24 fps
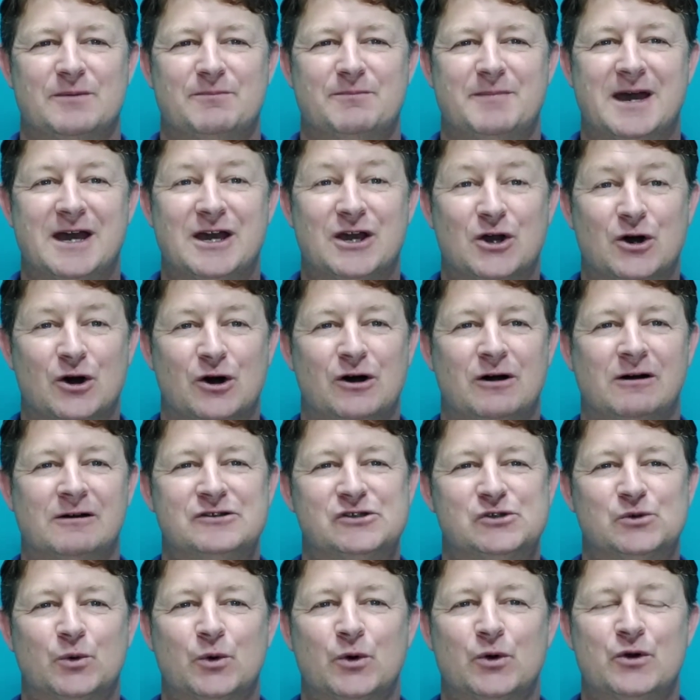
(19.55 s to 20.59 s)
may
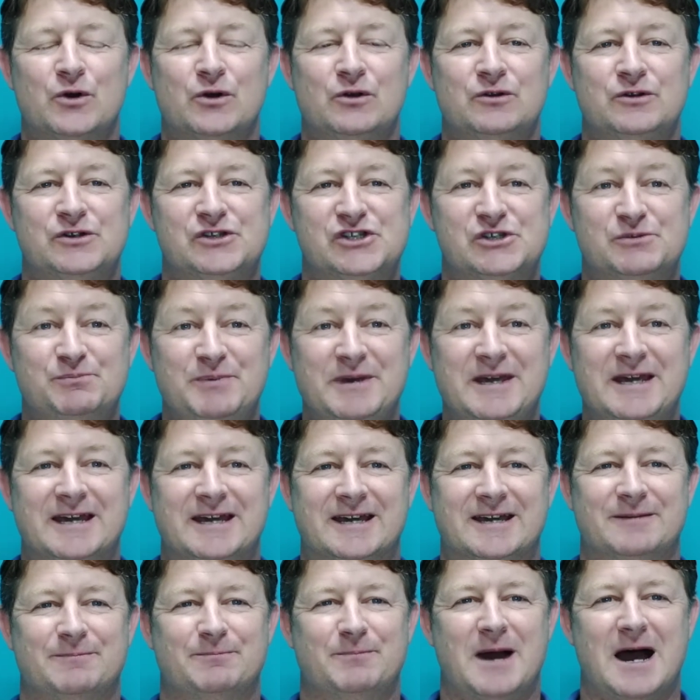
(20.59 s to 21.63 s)
God's Word
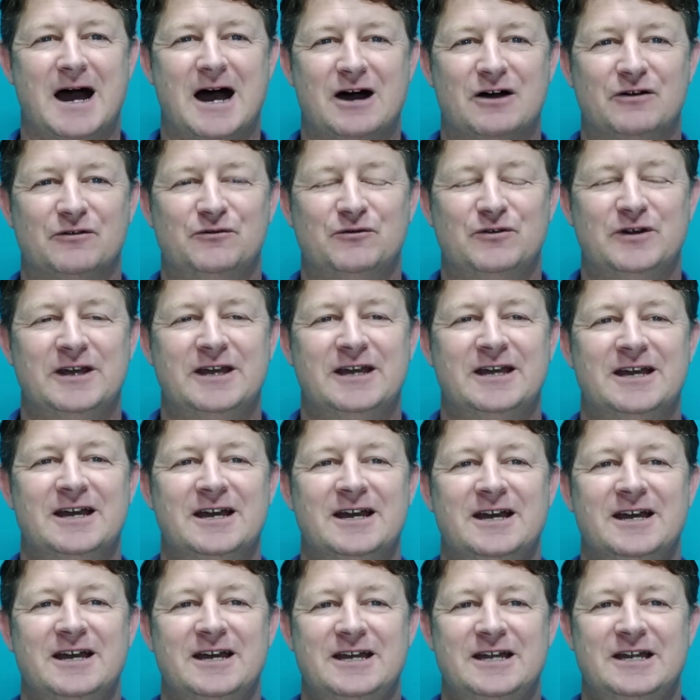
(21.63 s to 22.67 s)
speak powerfully
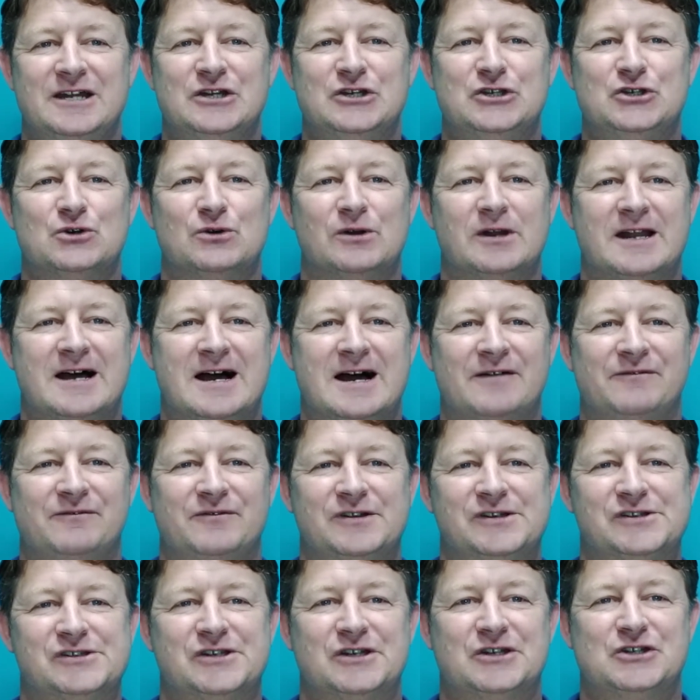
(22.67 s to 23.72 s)
into your life
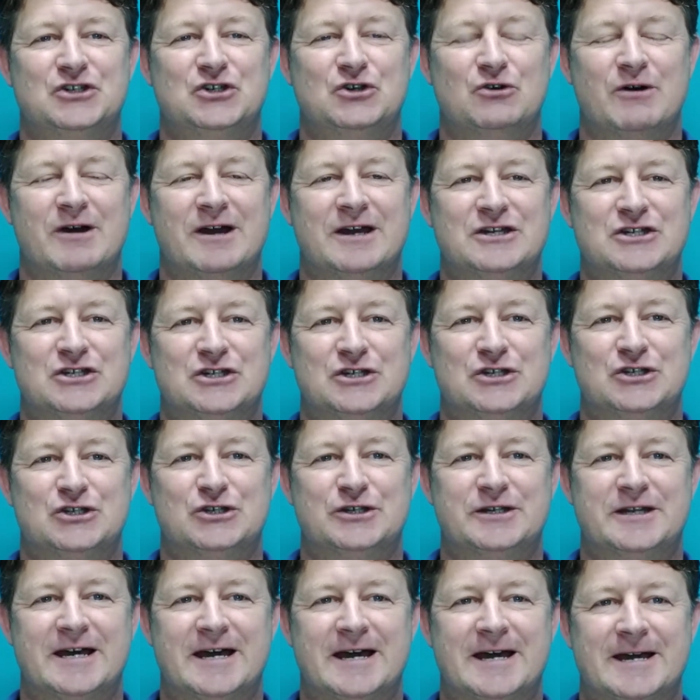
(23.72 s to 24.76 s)
and situation
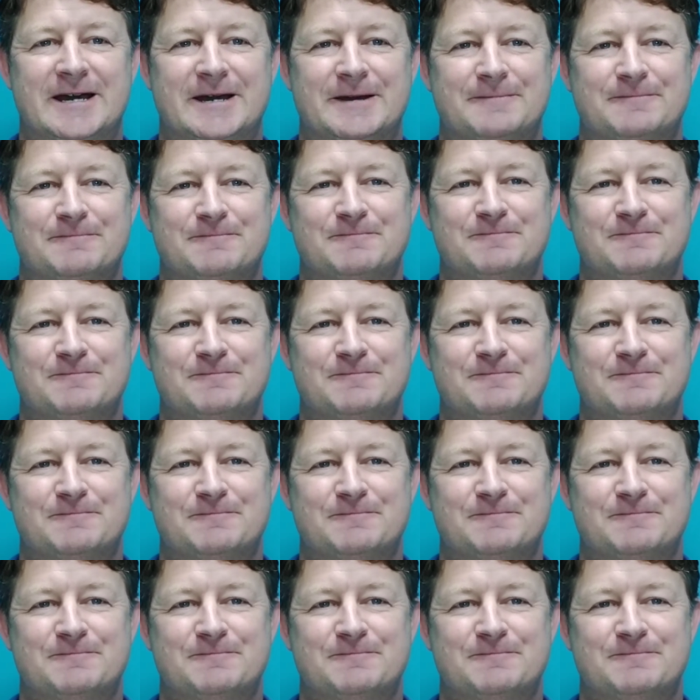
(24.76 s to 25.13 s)
today.